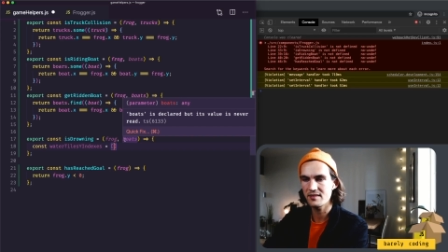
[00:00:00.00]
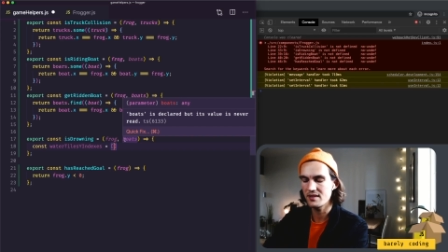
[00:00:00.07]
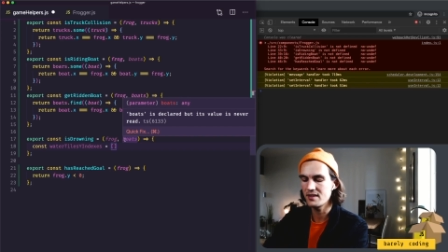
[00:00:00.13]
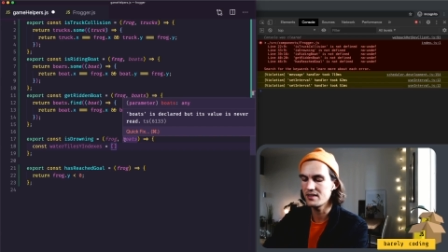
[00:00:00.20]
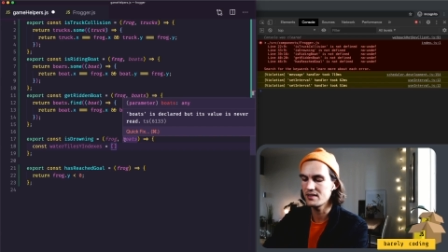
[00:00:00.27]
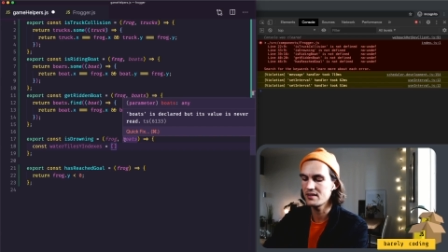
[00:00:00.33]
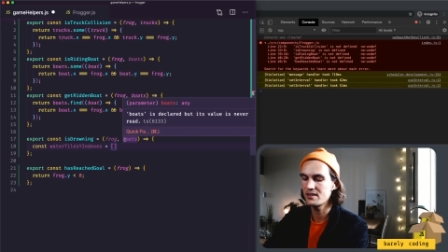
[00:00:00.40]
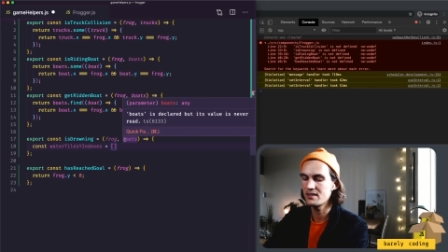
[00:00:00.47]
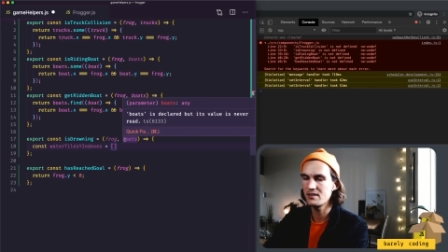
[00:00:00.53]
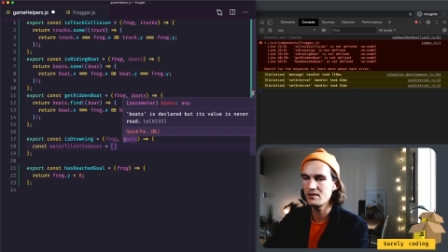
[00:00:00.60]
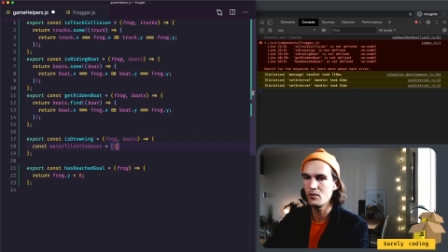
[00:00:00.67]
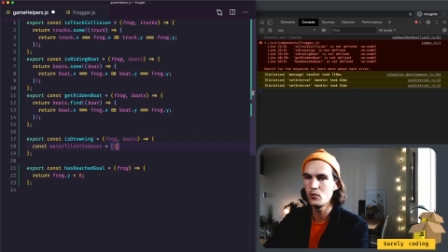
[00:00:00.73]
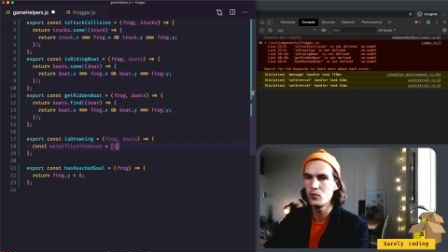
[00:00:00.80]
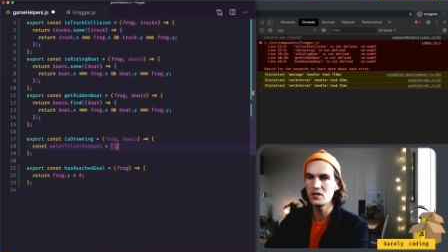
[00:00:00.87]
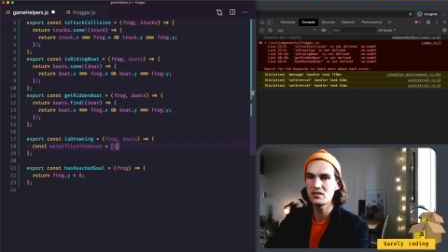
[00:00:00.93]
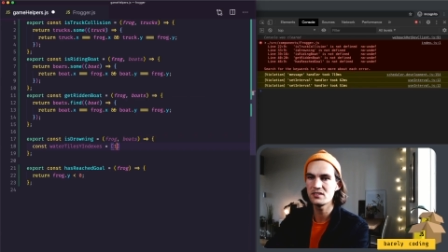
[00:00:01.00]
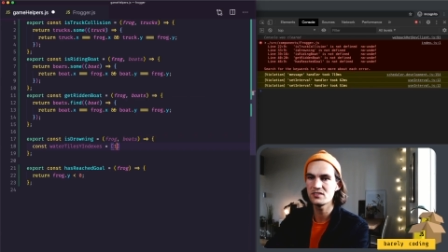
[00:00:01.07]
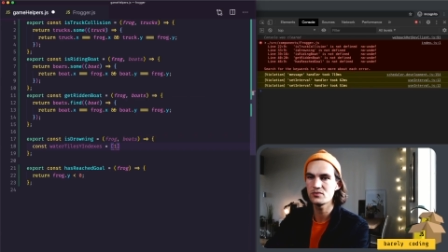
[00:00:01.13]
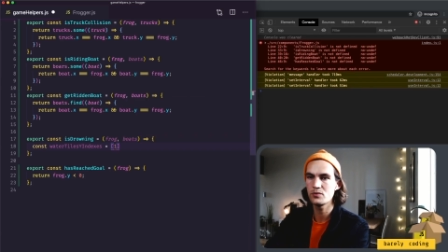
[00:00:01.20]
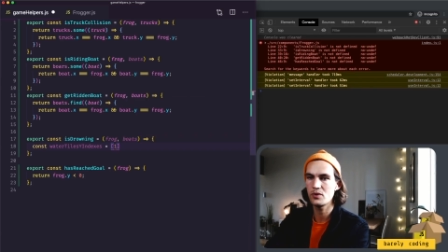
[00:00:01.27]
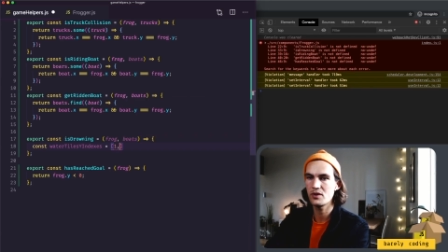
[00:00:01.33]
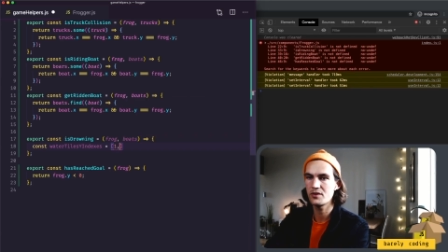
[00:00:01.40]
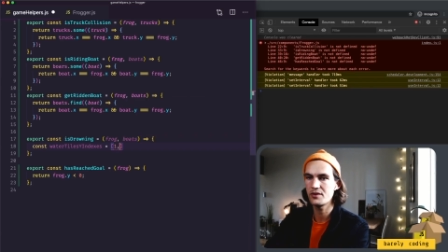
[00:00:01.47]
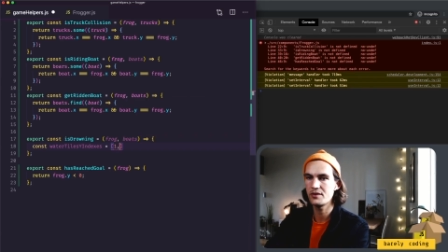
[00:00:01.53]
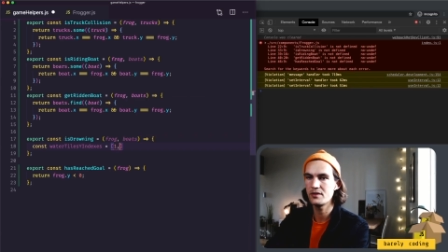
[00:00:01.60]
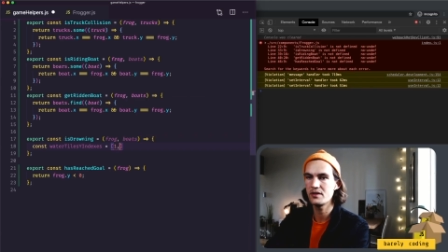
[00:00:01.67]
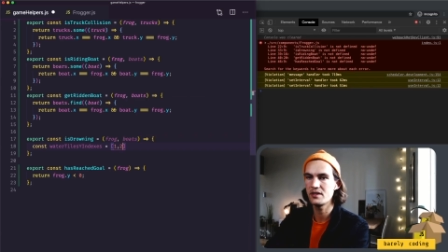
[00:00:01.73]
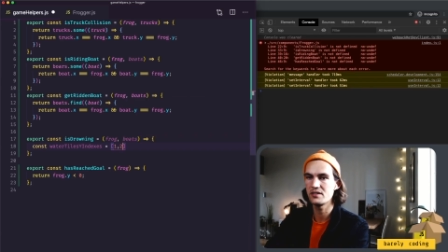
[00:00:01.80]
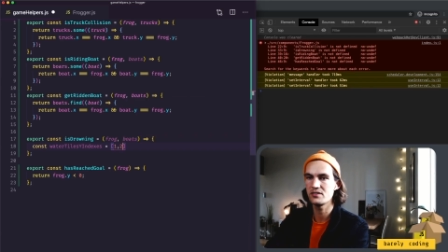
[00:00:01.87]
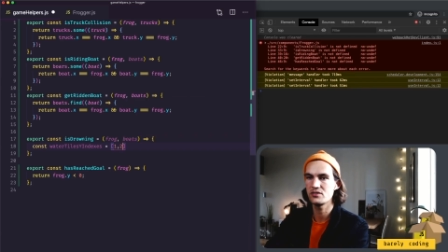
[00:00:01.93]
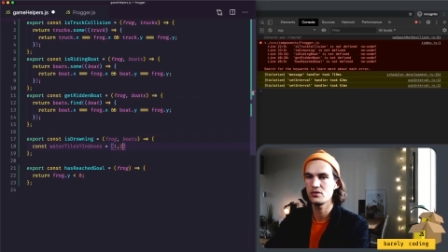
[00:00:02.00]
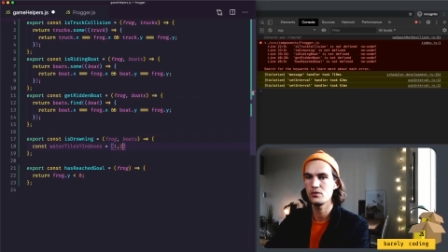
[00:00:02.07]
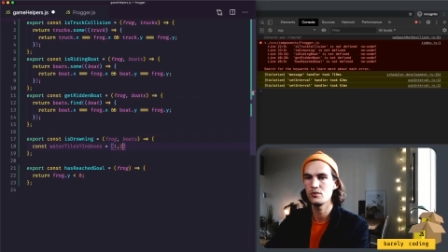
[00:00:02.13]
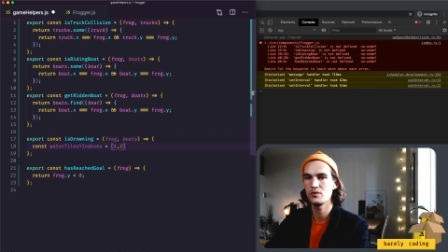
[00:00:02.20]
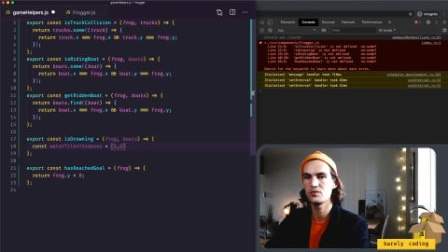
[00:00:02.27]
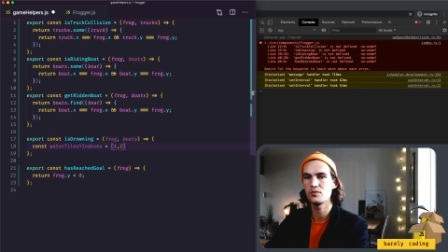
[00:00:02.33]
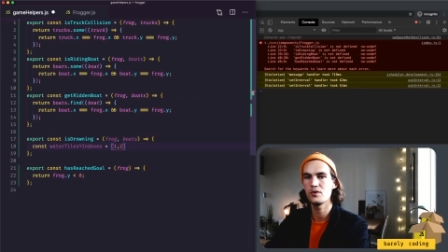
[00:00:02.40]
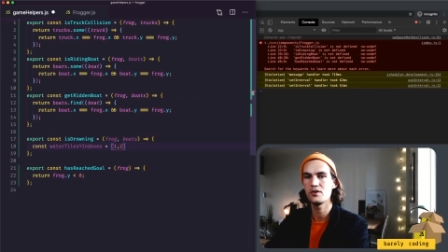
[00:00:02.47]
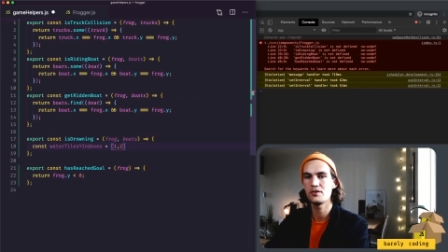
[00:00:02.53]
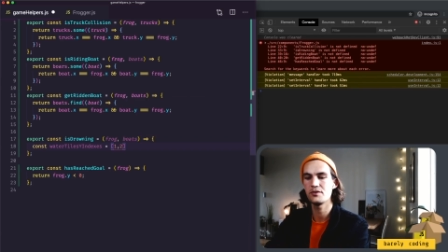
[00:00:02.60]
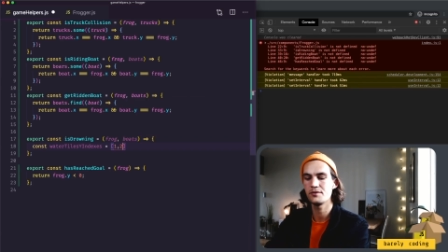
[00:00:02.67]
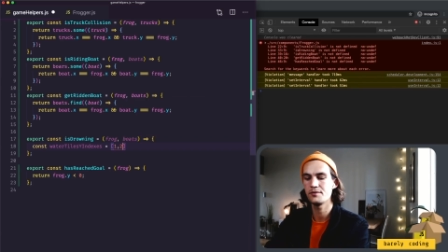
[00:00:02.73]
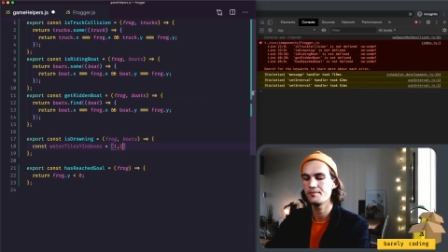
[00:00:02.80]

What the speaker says: and then 1 is water and 2 is water.